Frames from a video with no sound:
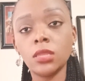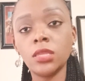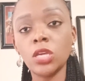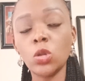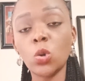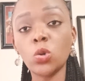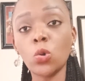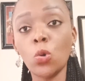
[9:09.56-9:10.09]
They
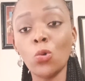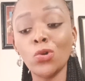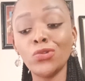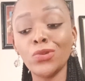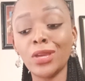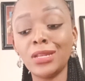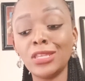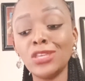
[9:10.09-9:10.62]
don't owe
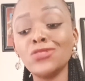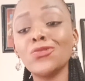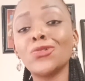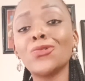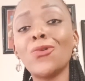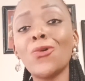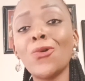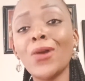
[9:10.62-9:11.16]
you any. You don't
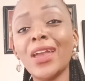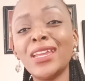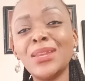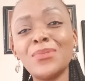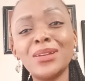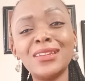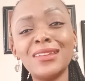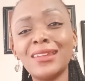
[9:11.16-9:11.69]
owe
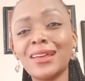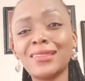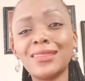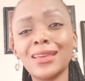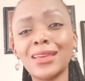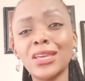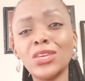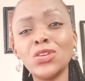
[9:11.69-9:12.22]
anybody
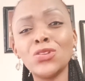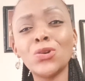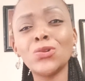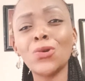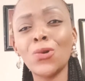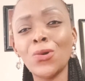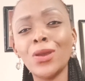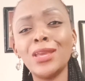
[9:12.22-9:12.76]
nothing. You don't
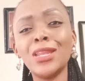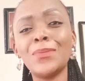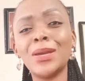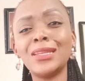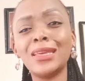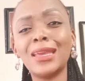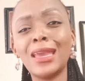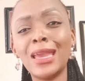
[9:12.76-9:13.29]
owe anybody.